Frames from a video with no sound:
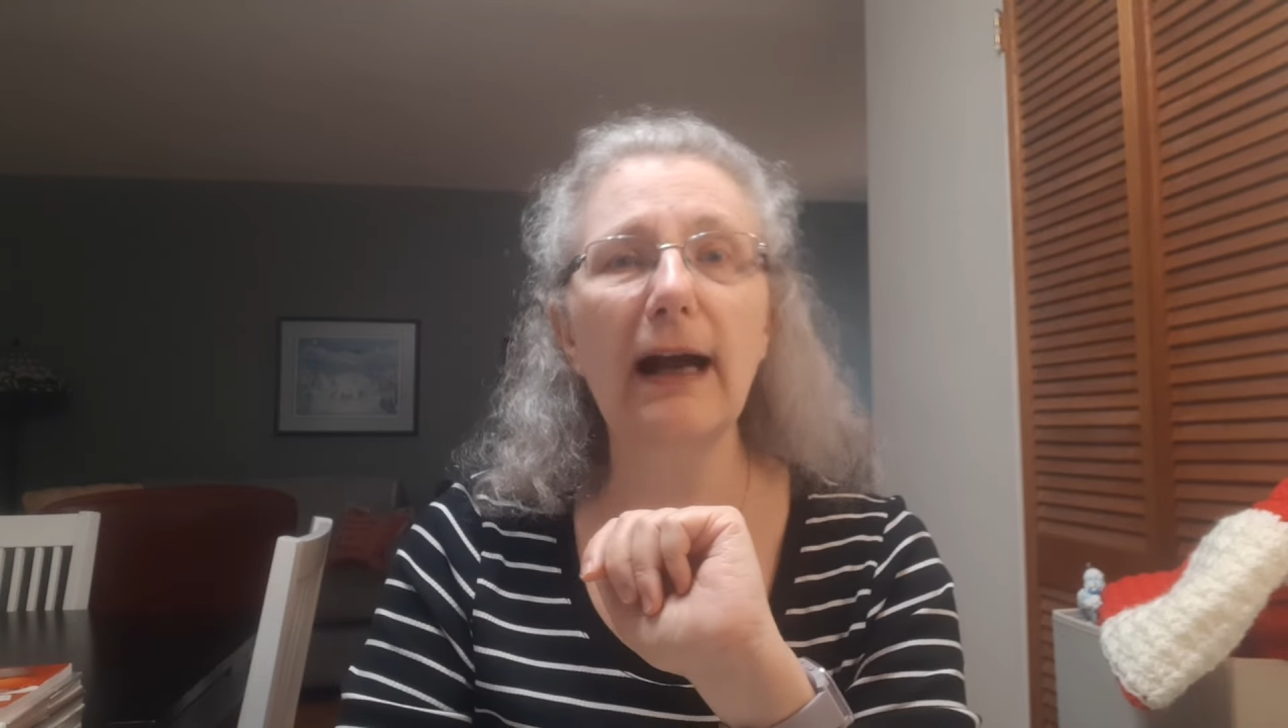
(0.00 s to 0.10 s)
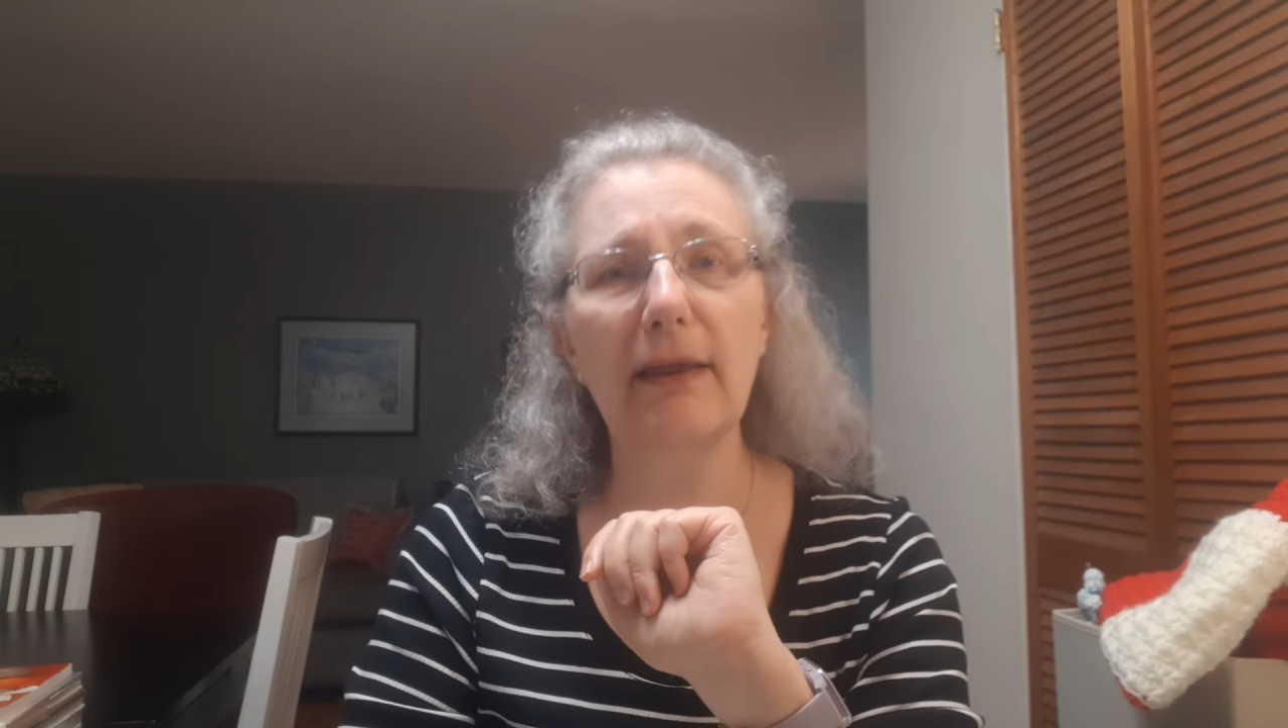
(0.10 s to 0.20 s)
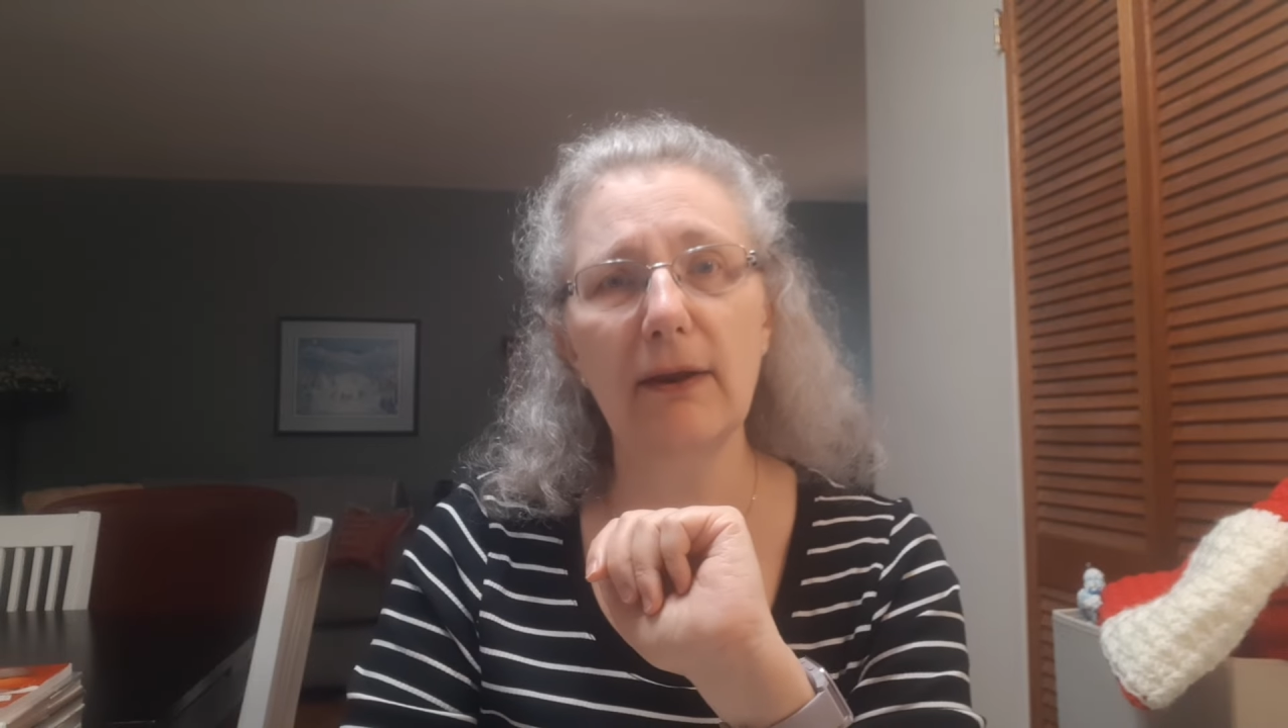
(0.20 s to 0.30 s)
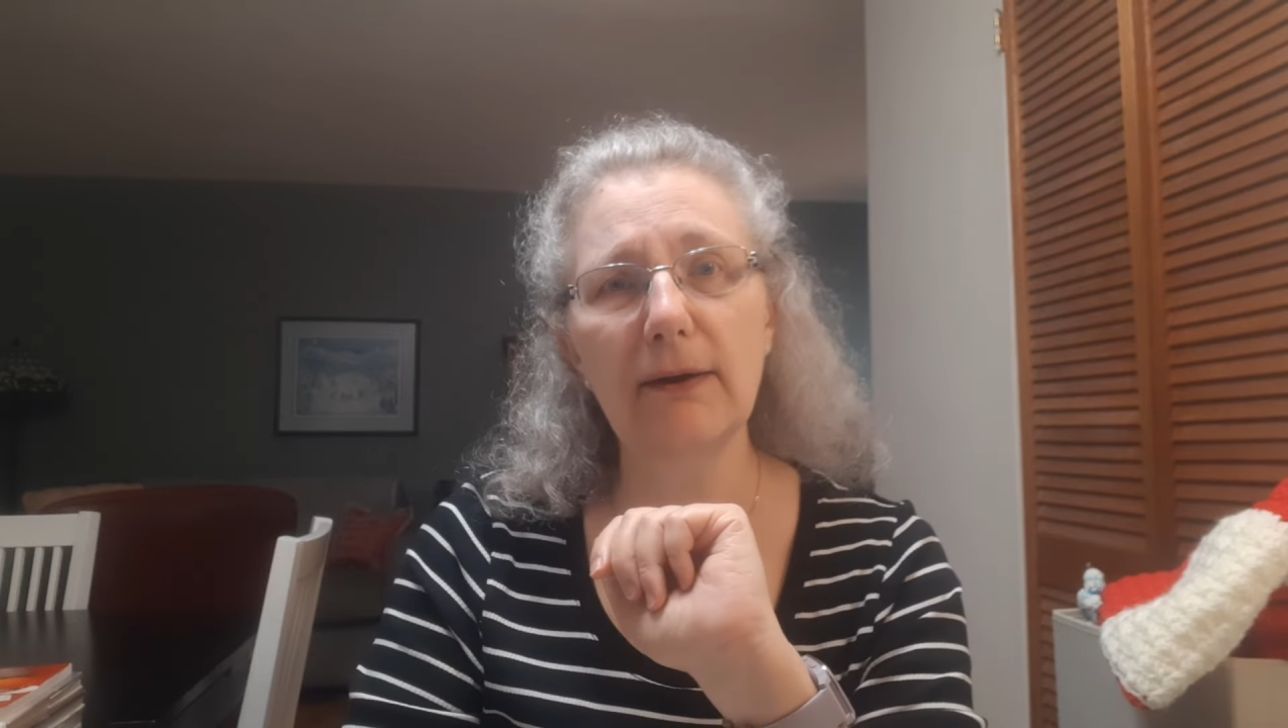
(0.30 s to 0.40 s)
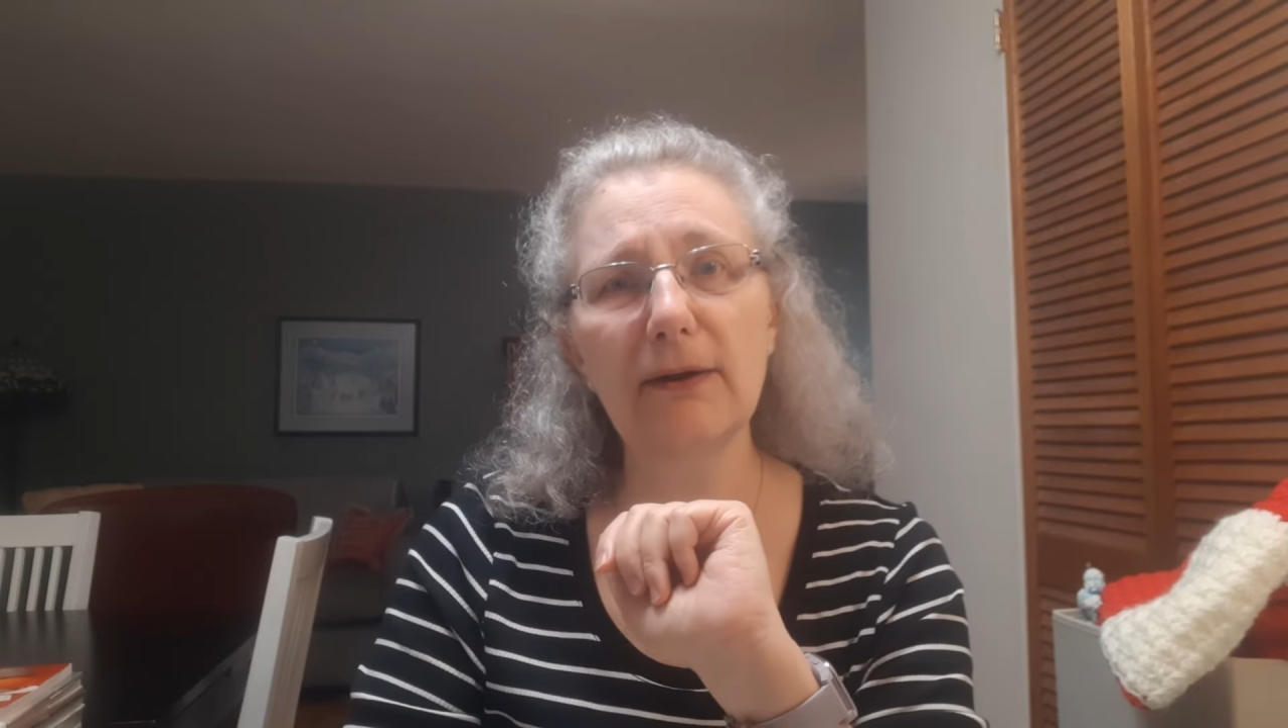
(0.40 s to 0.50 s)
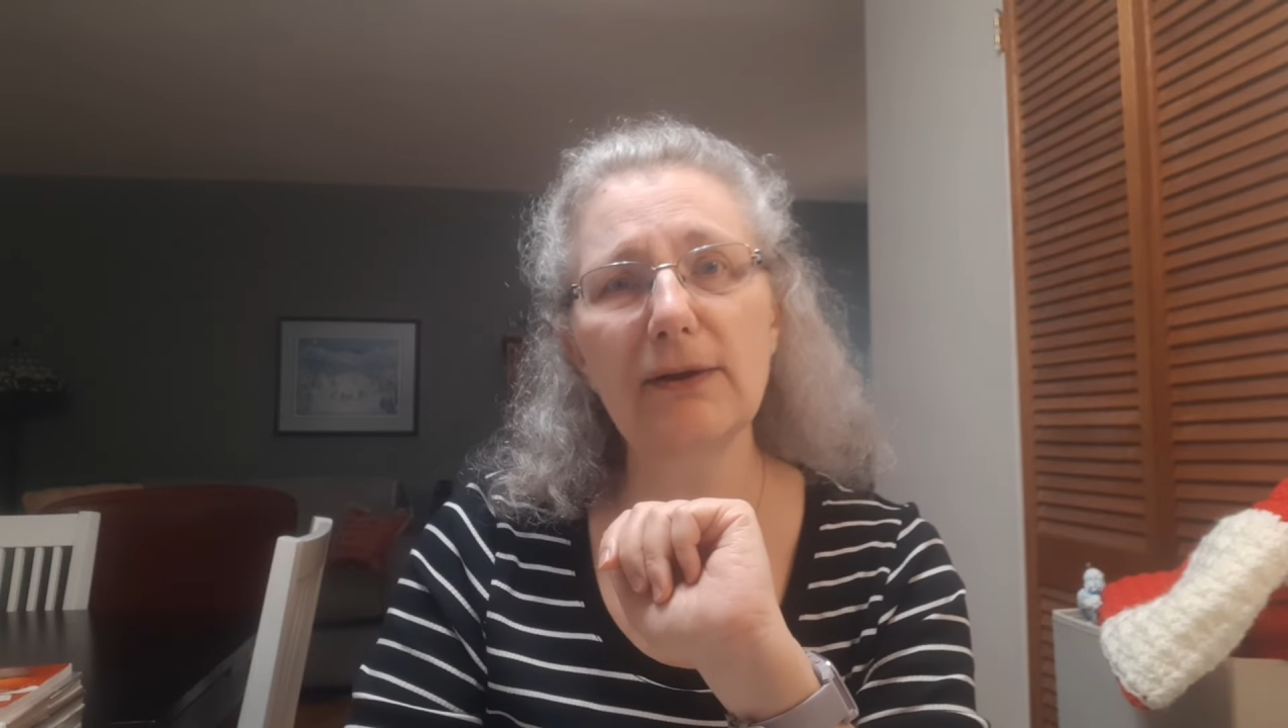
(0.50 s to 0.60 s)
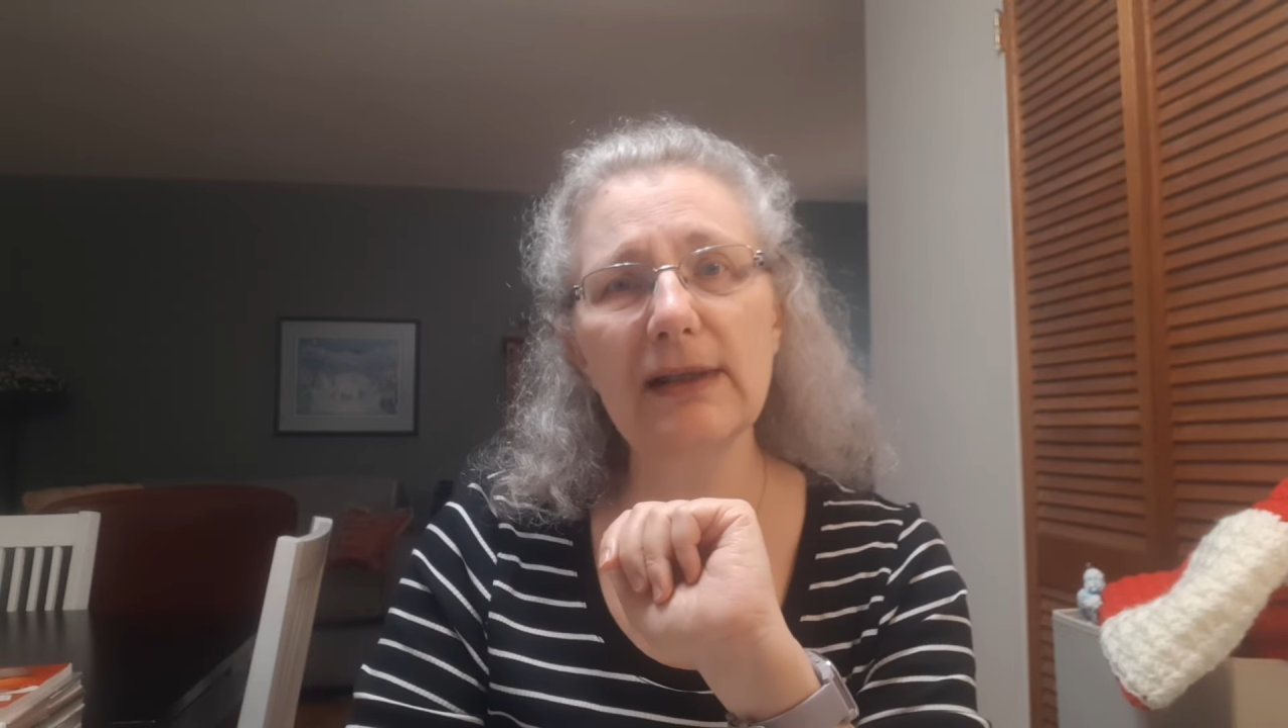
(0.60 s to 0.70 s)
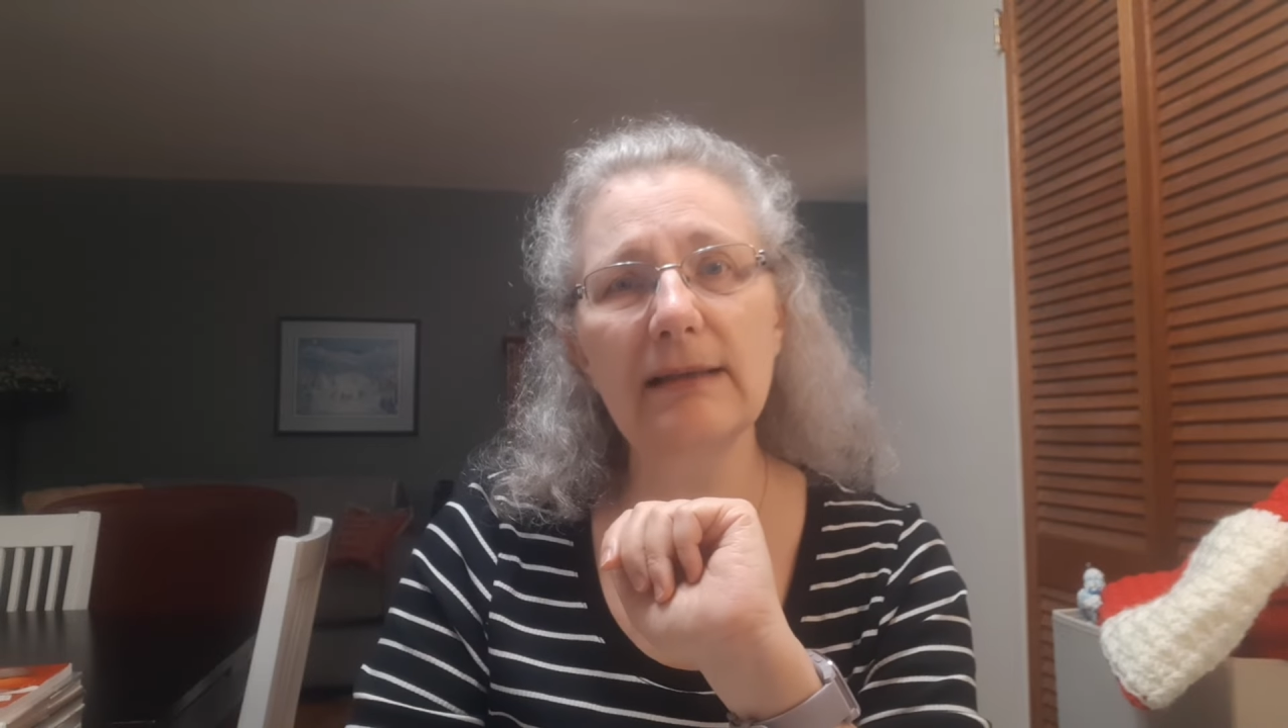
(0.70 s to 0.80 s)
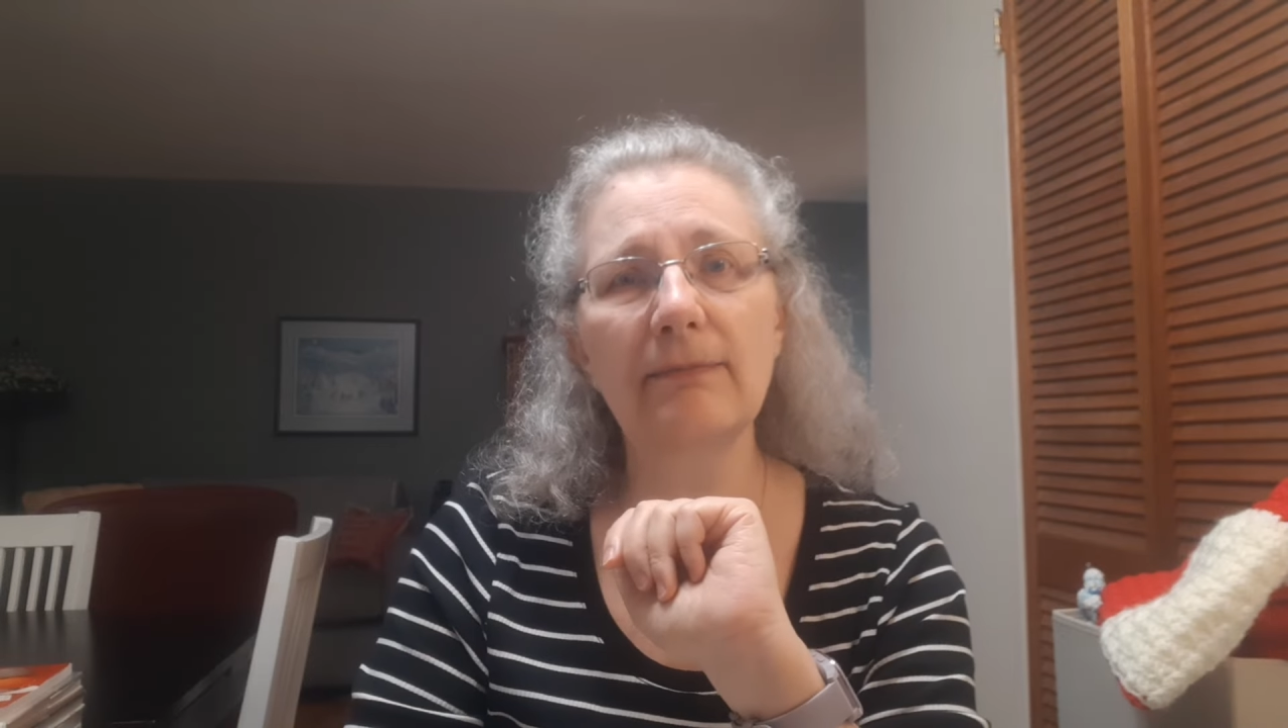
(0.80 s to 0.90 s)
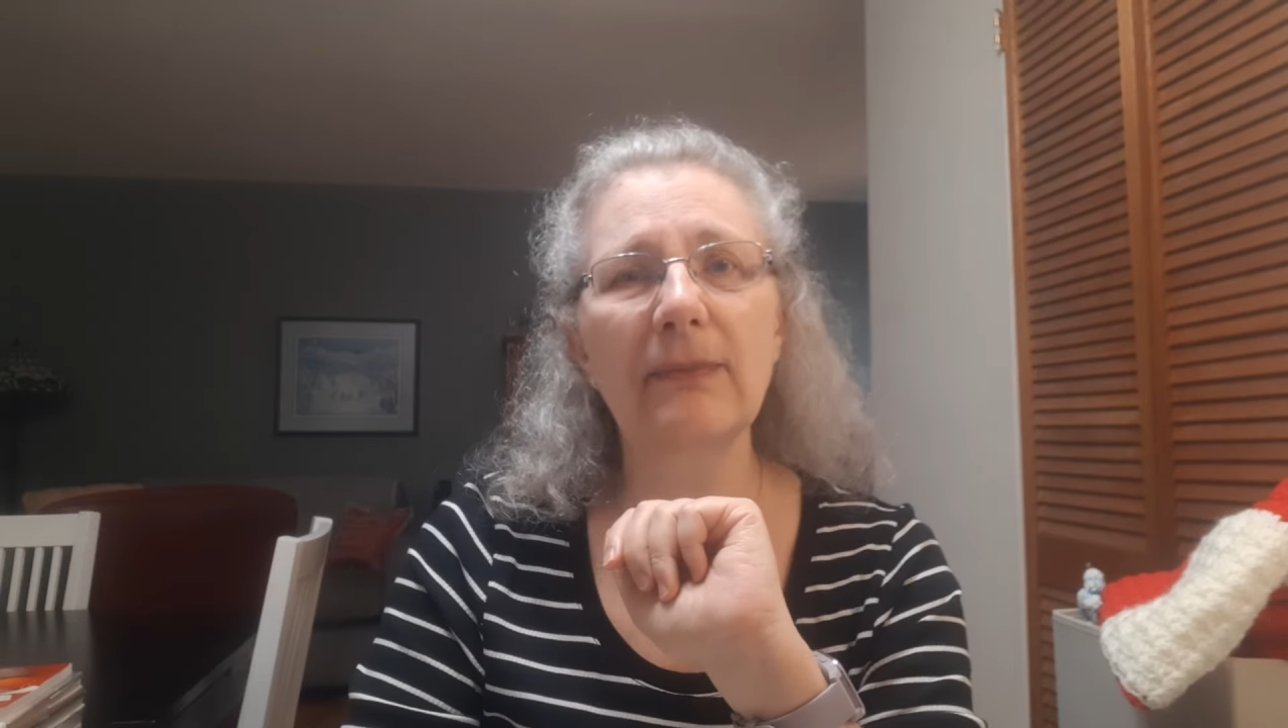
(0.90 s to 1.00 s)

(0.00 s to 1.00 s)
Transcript: others,